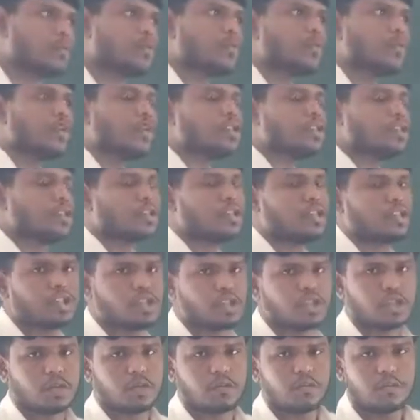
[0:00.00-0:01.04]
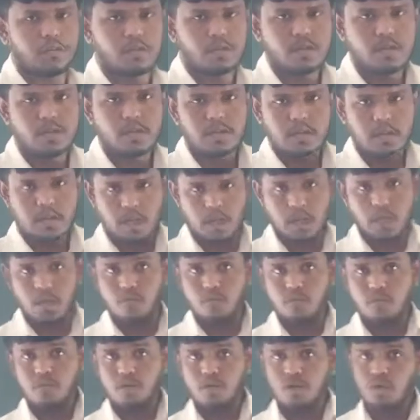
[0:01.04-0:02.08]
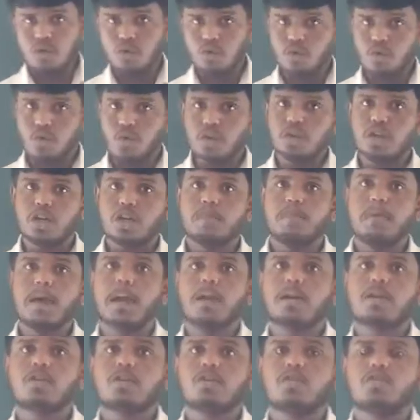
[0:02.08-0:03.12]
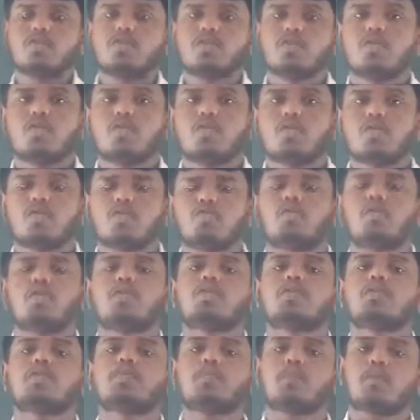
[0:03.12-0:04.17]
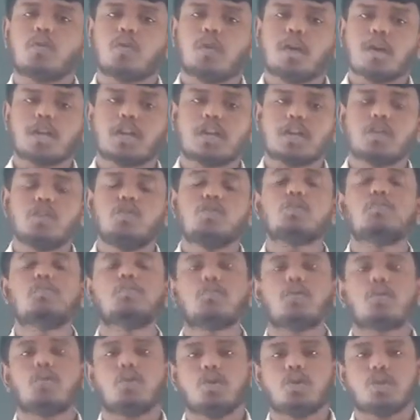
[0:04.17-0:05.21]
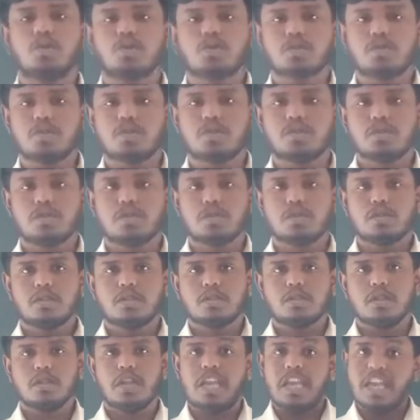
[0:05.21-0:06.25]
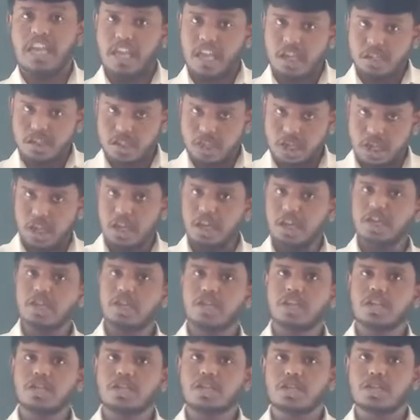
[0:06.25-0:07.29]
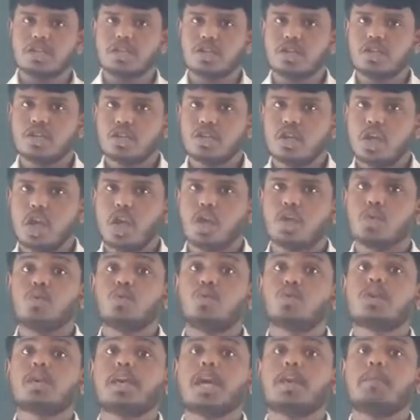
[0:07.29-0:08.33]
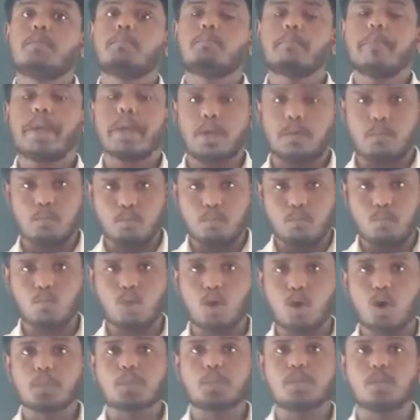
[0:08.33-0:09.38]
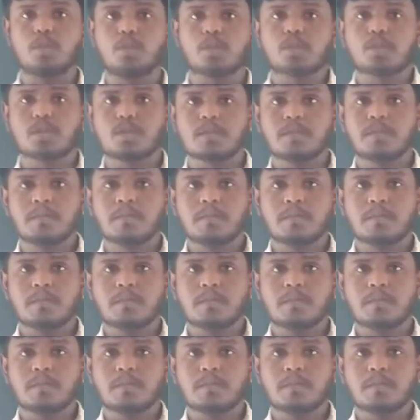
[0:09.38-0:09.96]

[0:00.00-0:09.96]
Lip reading: production system, if your demand for the product you produce is increased, you can make more production.